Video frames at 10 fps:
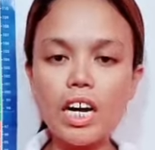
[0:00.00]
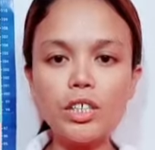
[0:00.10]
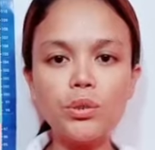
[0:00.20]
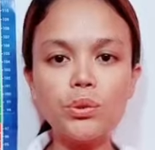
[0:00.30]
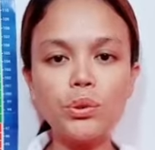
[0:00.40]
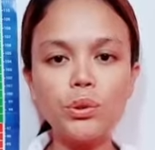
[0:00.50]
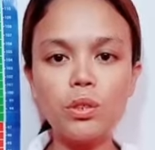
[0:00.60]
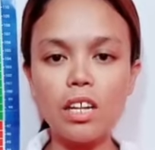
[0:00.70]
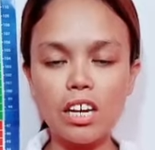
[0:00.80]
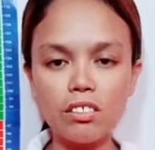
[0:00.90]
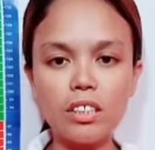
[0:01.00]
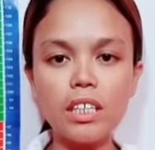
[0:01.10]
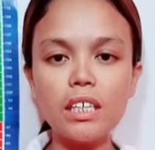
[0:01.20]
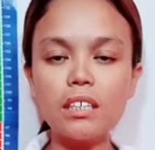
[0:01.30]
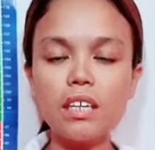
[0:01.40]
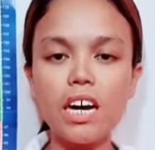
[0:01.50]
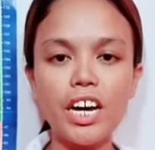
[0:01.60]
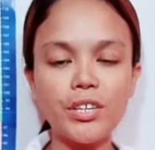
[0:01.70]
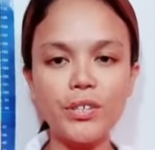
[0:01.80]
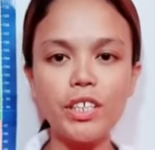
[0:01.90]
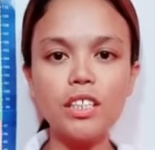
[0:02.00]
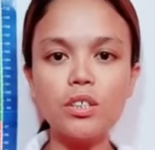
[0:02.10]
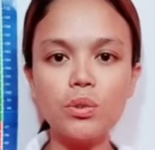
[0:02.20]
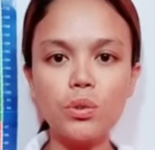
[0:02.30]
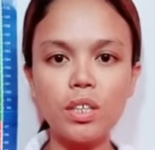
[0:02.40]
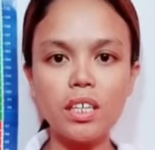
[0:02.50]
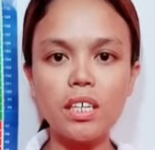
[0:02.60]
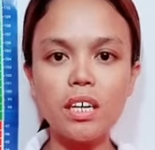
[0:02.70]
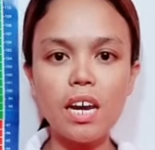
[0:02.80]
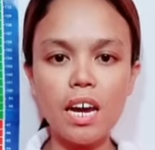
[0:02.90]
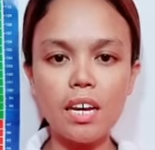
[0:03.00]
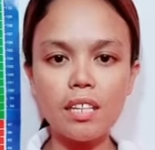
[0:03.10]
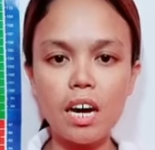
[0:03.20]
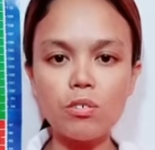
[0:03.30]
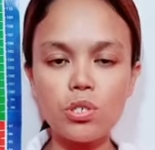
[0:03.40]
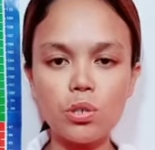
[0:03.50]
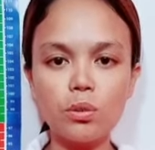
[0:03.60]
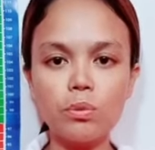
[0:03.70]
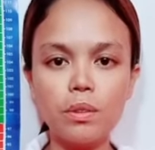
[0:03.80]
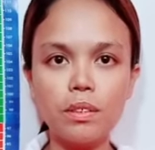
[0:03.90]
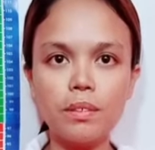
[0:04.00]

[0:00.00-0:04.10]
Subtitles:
I do laundry, iron, cooking, and household.